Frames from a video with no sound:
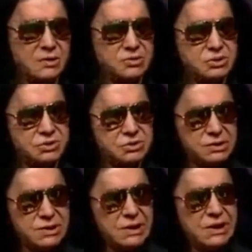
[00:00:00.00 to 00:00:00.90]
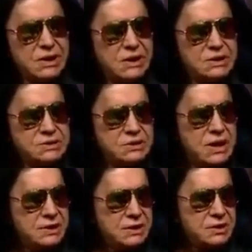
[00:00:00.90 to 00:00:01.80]
I was just
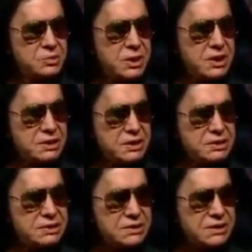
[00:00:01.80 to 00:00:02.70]
standing in the back, and